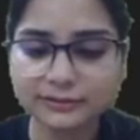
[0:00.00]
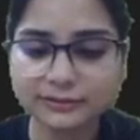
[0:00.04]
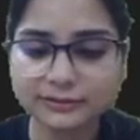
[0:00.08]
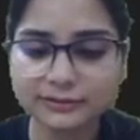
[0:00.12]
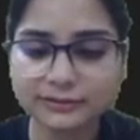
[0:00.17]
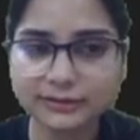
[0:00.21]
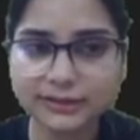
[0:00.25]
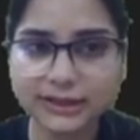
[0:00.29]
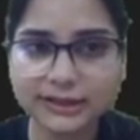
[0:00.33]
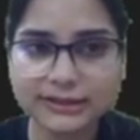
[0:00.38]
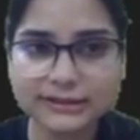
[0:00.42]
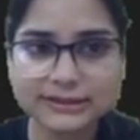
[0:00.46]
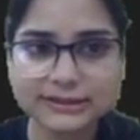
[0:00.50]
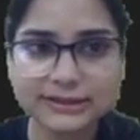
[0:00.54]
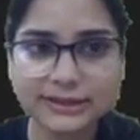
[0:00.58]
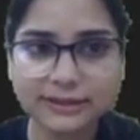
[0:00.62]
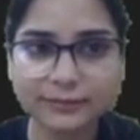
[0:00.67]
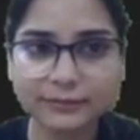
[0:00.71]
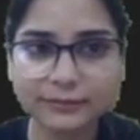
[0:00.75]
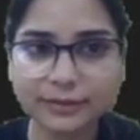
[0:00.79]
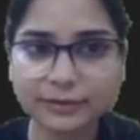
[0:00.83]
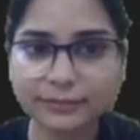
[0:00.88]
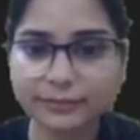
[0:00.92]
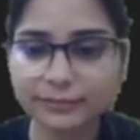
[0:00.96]
that same
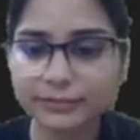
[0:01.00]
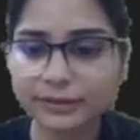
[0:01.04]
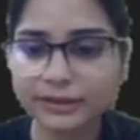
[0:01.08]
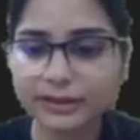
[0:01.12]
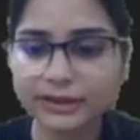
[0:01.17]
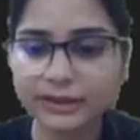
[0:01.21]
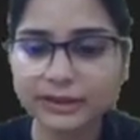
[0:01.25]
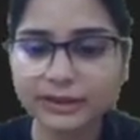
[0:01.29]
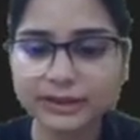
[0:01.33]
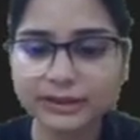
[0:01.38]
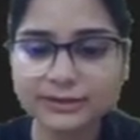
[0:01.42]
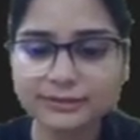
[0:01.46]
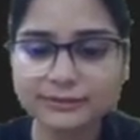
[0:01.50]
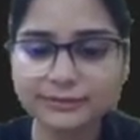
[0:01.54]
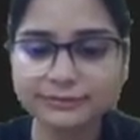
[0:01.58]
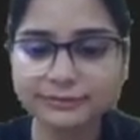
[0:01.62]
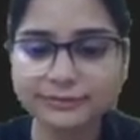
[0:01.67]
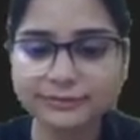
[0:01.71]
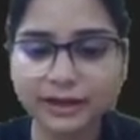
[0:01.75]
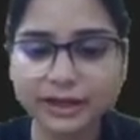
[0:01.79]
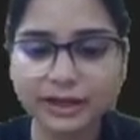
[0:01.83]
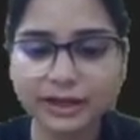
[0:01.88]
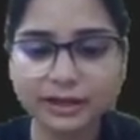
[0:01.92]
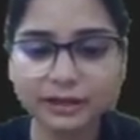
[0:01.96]
number, that is
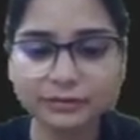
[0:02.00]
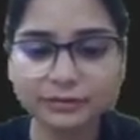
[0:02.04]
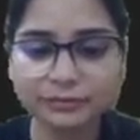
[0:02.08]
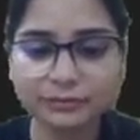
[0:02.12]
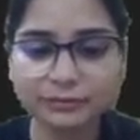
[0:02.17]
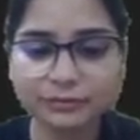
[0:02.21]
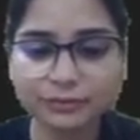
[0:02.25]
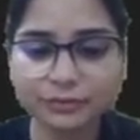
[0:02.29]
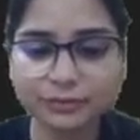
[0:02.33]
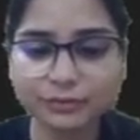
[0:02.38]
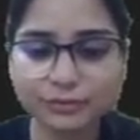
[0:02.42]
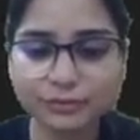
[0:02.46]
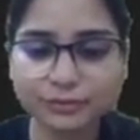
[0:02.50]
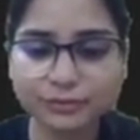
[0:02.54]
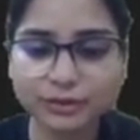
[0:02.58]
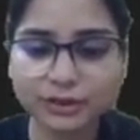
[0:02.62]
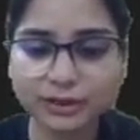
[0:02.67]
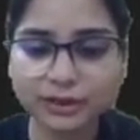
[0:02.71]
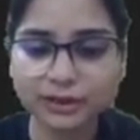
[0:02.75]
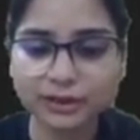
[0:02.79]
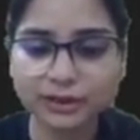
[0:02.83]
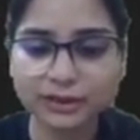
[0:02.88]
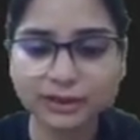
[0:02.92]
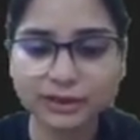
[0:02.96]

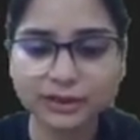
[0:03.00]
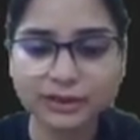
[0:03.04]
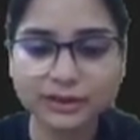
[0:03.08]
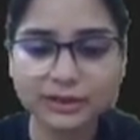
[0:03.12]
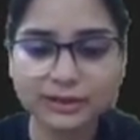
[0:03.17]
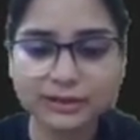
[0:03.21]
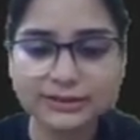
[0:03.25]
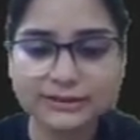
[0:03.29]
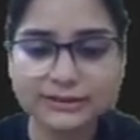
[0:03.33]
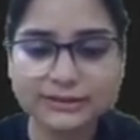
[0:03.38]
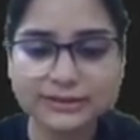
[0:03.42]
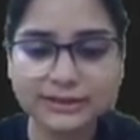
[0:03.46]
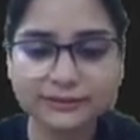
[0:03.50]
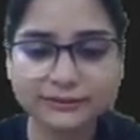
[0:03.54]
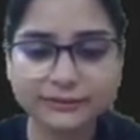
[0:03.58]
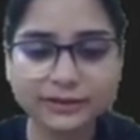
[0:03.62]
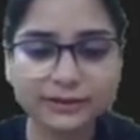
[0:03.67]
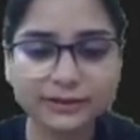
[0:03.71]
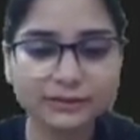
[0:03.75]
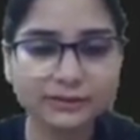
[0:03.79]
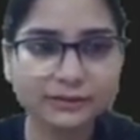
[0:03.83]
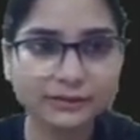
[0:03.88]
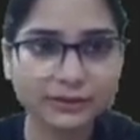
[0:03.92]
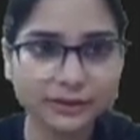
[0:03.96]

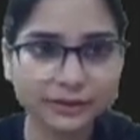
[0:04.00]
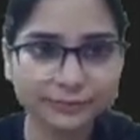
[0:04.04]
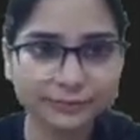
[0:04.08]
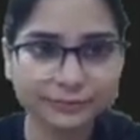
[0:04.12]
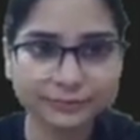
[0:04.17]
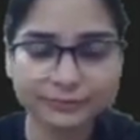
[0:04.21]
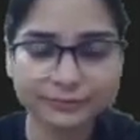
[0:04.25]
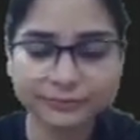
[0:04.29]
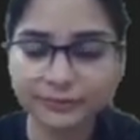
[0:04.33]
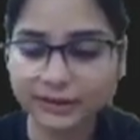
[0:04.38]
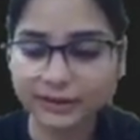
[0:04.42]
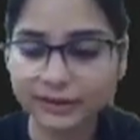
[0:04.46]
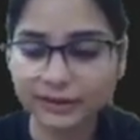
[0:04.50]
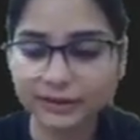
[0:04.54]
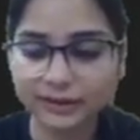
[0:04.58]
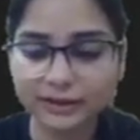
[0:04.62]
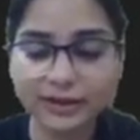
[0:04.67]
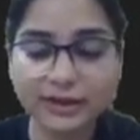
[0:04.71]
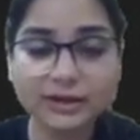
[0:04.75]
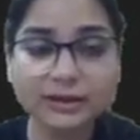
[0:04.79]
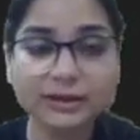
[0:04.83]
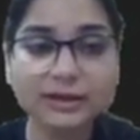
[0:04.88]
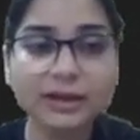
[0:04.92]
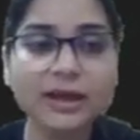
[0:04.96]
54873.
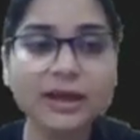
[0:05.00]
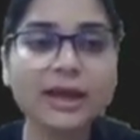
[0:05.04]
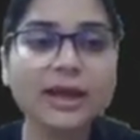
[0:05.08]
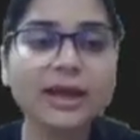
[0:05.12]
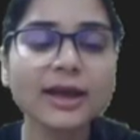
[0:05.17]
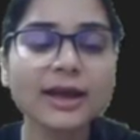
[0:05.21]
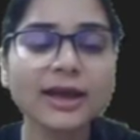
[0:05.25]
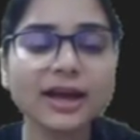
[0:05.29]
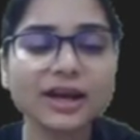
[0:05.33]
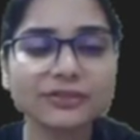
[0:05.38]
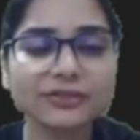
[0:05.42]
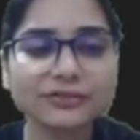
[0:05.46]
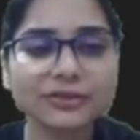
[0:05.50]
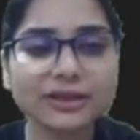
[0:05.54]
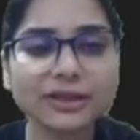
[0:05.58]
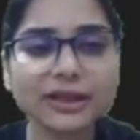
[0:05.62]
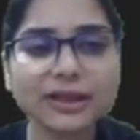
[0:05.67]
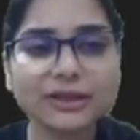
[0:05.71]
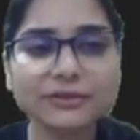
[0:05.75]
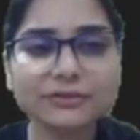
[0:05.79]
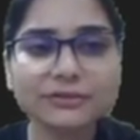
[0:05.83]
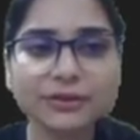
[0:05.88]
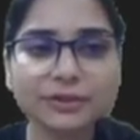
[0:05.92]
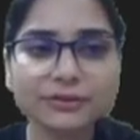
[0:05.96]
Correct? After
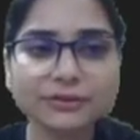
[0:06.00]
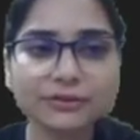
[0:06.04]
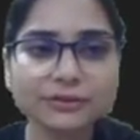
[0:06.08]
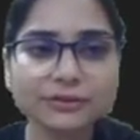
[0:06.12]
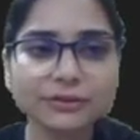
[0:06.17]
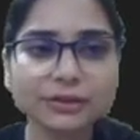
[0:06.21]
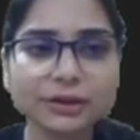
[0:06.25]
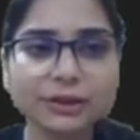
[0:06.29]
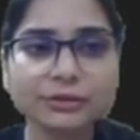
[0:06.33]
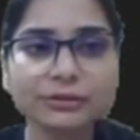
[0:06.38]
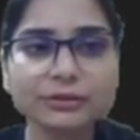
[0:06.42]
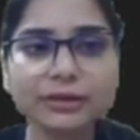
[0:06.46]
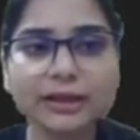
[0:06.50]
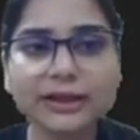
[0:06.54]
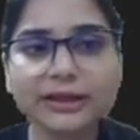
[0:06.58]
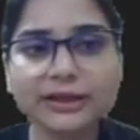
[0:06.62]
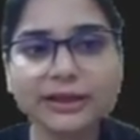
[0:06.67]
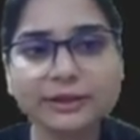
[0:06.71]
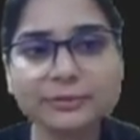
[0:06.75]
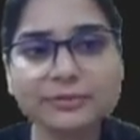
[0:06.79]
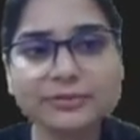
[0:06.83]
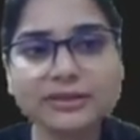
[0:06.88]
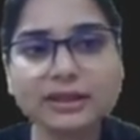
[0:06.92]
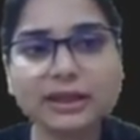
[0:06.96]
that, what we will do, like
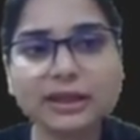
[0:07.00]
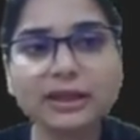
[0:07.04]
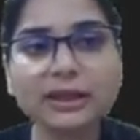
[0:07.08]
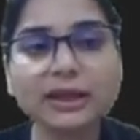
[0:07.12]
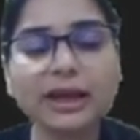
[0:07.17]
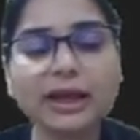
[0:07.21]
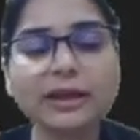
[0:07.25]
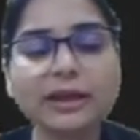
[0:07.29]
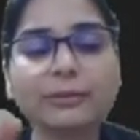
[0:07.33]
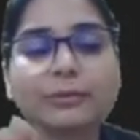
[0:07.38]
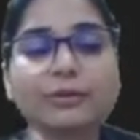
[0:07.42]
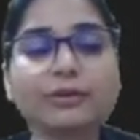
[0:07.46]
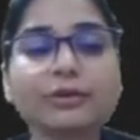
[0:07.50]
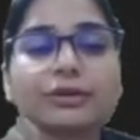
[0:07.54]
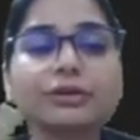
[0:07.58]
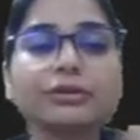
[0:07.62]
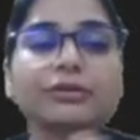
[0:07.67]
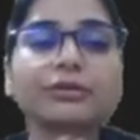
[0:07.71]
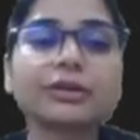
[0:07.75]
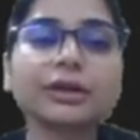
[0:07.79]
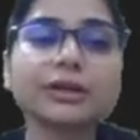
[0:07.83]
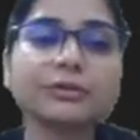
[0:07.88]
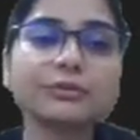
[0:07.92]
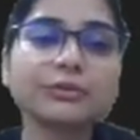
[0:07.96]
I'm saying, I'm going to
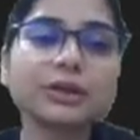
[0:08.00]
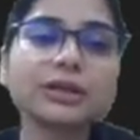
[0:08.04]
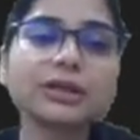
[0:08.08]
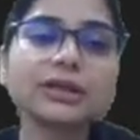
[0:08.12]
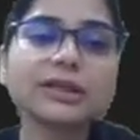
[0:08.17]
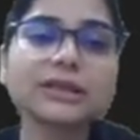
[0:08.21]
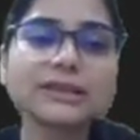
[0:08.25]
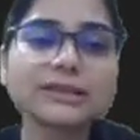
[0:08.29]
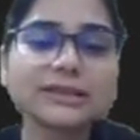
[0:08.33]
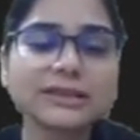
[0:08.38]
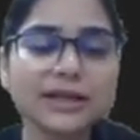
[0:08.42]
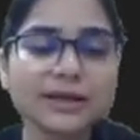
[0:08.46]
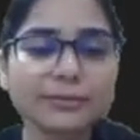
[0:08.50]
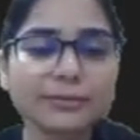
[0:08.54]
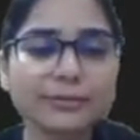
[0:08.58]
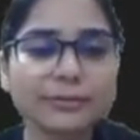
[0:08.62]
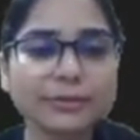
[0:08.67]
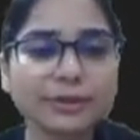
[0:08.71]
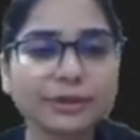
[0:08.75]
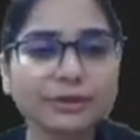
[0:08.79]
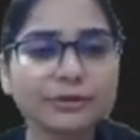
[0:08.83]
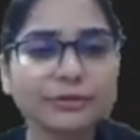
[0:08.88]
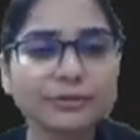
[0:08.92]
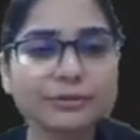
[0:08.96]
convert this
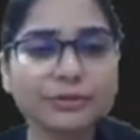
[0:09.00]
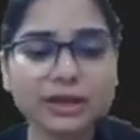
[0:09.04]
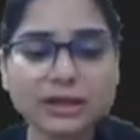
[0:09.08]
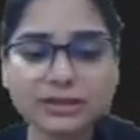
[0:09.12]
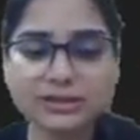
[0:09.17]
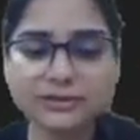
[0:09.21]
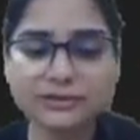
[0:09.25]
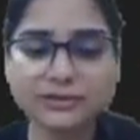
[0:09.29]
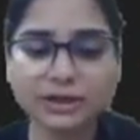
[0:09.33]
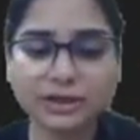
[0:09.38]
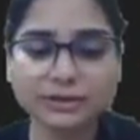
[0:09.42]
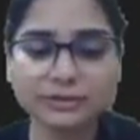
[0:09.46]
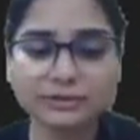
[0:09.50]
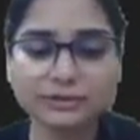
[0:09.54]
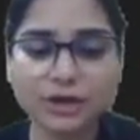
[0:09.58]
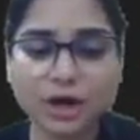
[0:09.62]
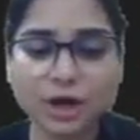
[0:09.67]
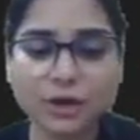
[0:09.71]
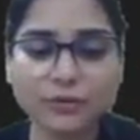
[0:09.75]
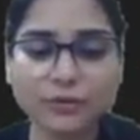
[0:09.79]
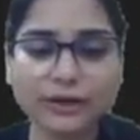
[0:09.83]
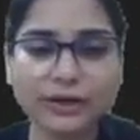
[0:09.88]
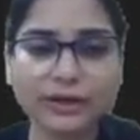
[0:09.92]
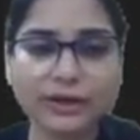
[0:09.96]
number to a string. So
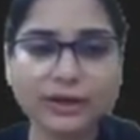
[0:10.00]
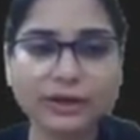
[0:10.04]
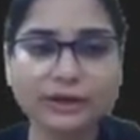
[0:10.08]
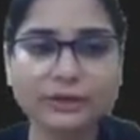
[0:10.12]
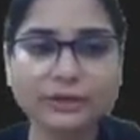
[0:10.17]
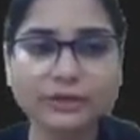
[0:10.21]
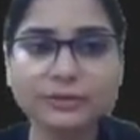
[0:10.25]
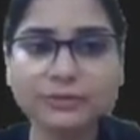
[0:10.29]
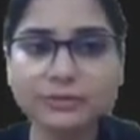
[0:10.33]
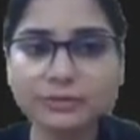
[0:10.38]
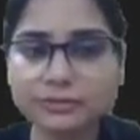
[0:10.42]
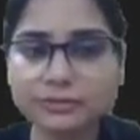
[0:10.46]
how I can do?